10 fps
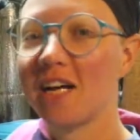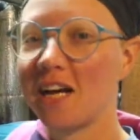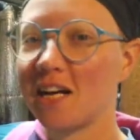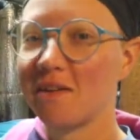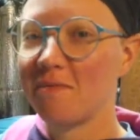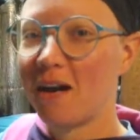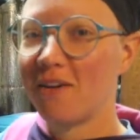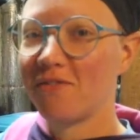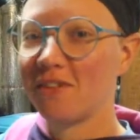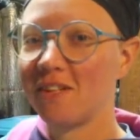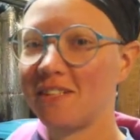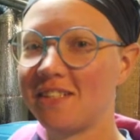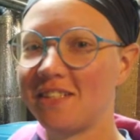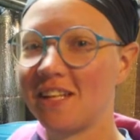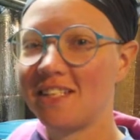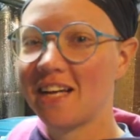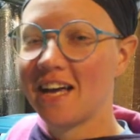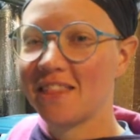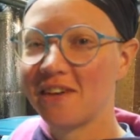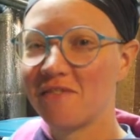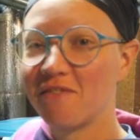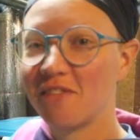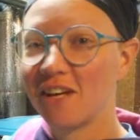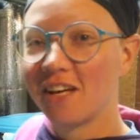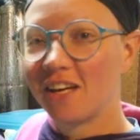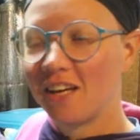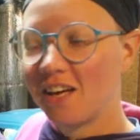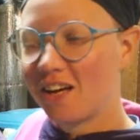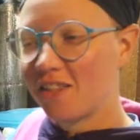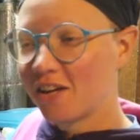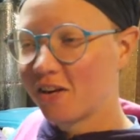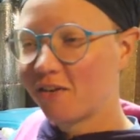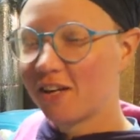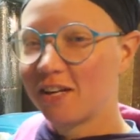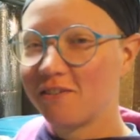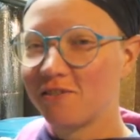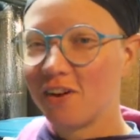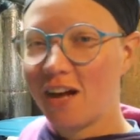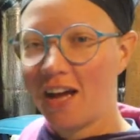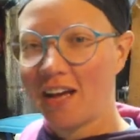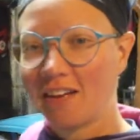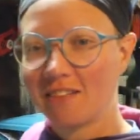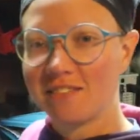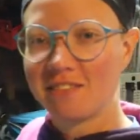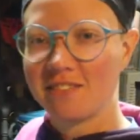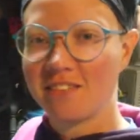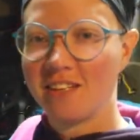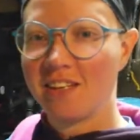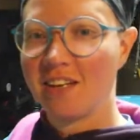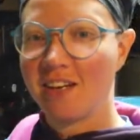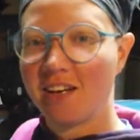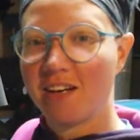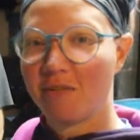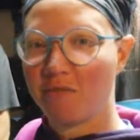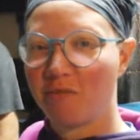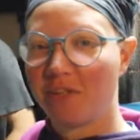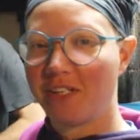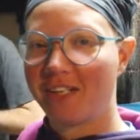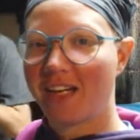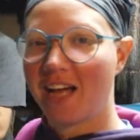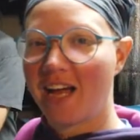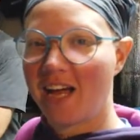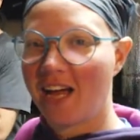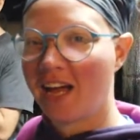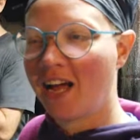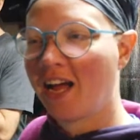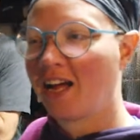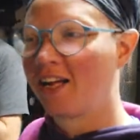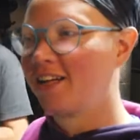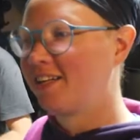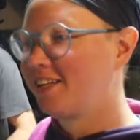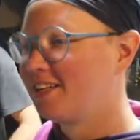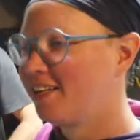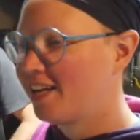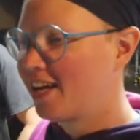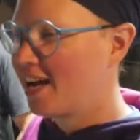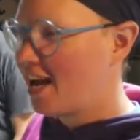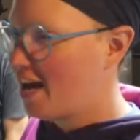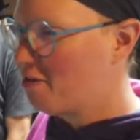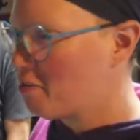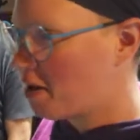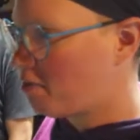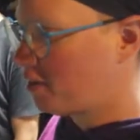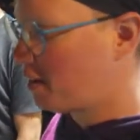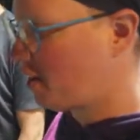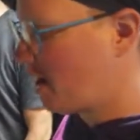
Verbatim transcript: time yeah, after the, the death of the yeah. the grid for eggs. Yeah, we got neighbors up the hill that have chickens. How about what they're